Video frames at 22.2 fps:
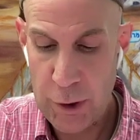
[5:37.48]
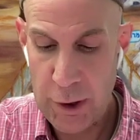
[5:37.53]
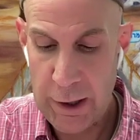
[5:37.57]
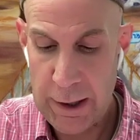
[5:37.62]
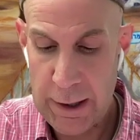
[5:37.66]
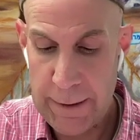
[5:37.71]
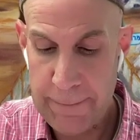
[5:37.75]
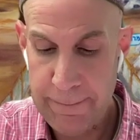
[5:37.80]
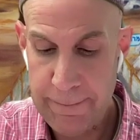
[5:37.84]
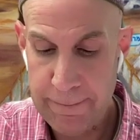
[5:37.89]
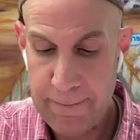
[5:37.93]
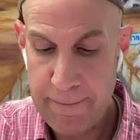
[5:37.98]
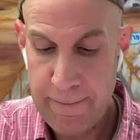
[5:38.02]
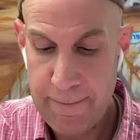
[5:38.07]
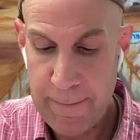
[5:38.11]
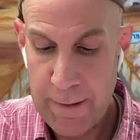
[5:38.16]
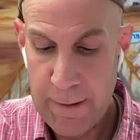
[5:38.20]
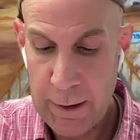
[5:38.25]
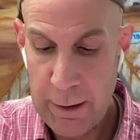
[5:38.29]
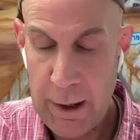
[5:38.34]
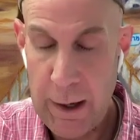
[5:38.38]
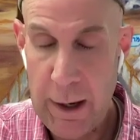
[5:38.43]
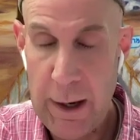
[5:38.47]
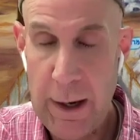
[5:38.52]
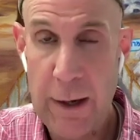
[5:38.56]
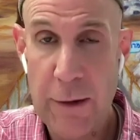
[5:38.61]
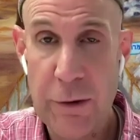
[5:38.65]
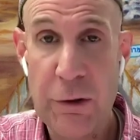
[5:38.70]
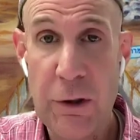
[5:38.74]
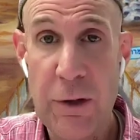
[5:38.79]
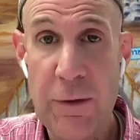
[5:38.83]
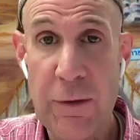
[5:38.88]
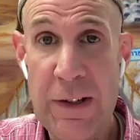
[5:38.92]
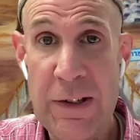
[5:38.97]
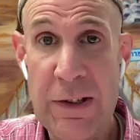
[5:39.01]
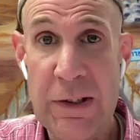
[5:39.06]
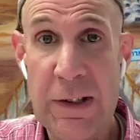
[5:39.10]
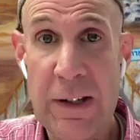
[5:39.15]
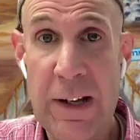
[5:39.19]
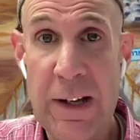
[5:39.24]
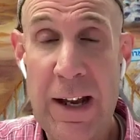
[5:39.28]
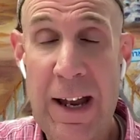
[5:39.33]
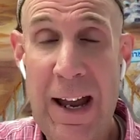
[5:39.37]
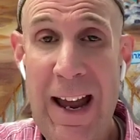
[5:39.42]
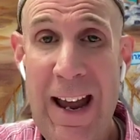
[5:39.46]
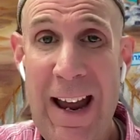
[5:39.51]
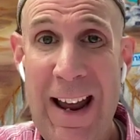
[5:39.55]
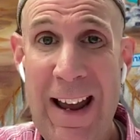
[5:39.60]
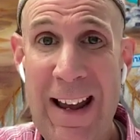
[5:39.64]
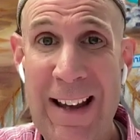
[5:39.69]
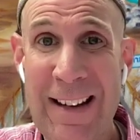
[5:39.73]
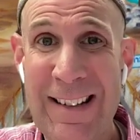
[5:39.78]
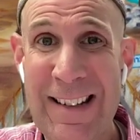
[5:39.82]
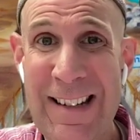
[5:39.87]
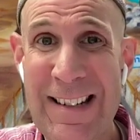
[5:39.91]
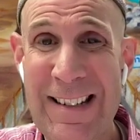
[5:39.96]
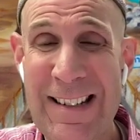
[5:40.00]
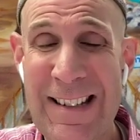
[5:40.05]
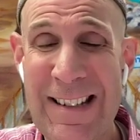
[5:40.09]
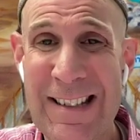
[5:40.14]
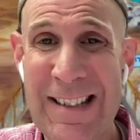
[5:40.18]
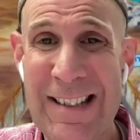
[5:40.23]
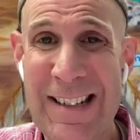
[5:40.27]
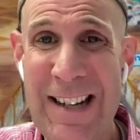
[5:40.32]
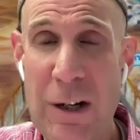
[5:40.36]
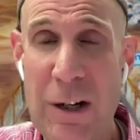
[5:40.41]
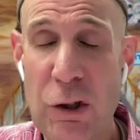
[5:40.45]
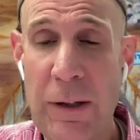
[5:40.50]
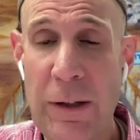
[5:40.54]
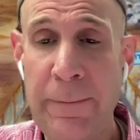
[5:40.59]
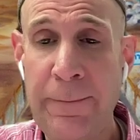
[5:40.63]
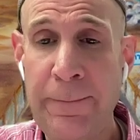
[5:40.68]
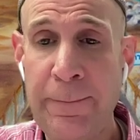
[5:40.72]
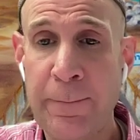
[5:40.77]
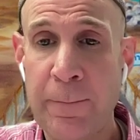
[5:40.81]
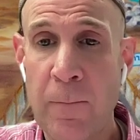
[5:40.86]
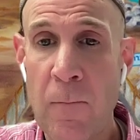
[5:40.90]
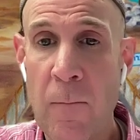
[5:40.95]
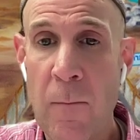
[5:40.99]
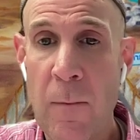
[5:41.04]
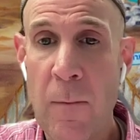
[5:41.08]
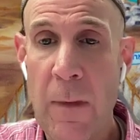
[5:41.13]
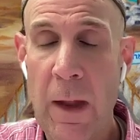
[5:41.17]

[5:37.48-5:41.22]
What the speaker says: Torah service and discussion.